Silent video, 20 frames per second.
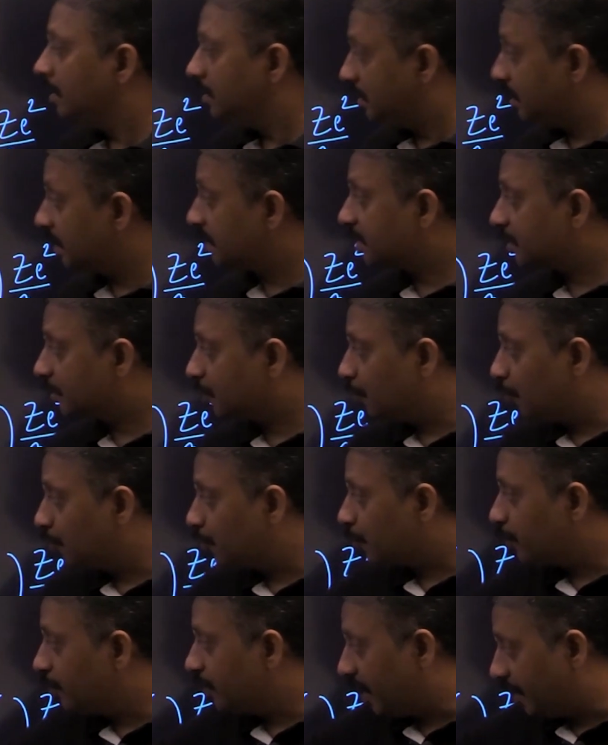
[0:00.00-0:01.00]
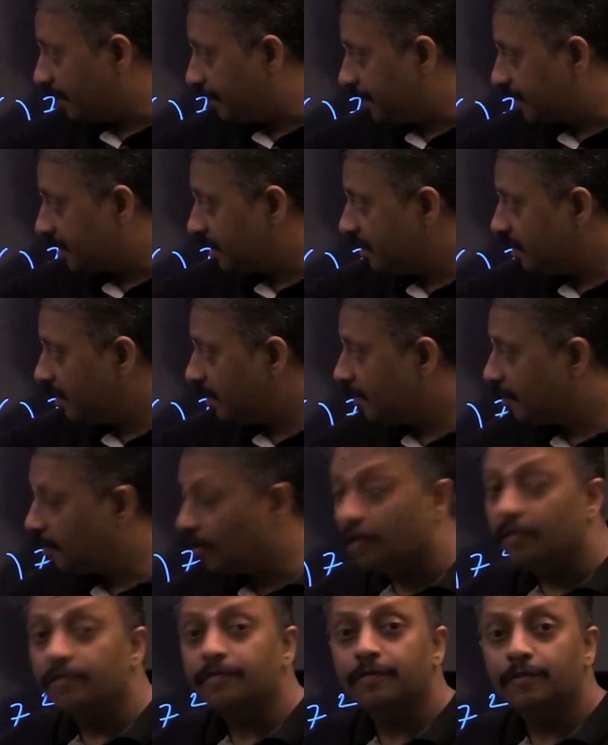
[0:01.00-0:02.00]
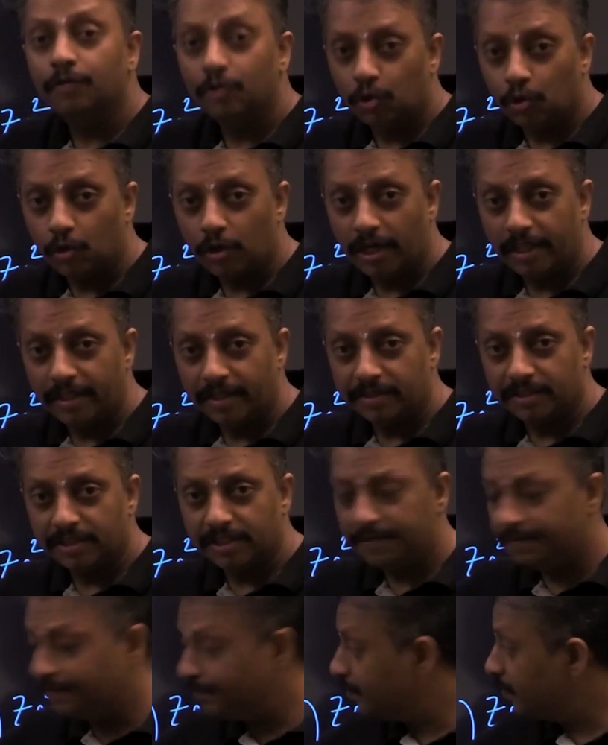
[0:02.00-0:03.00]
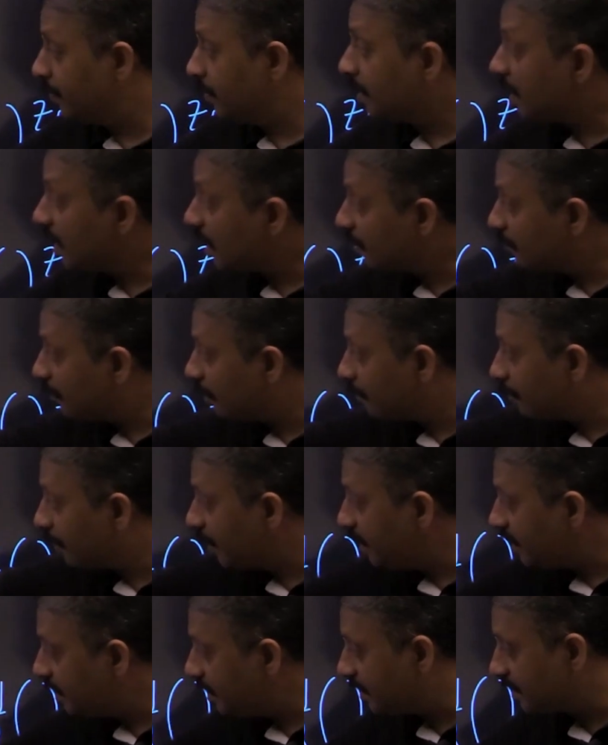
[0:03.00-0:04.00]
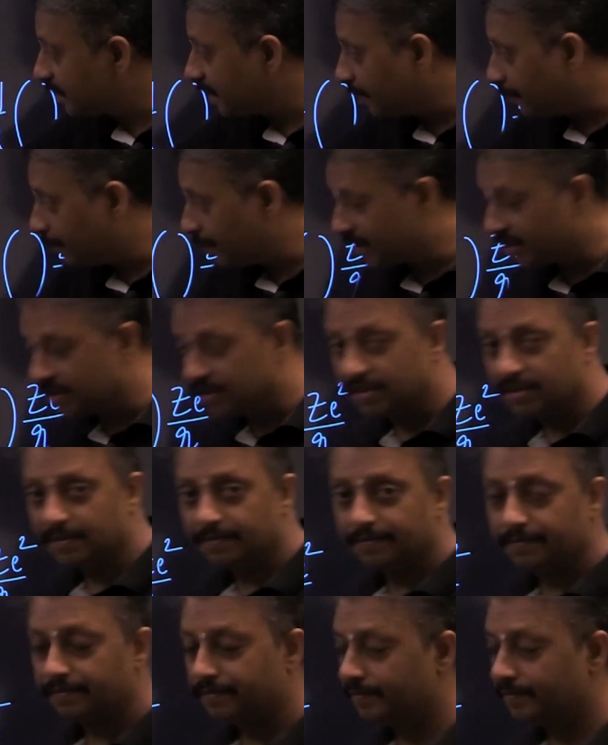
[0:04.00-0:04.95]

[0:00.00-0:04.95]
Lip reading: Just go through derivation of total energy. There you will find these equations.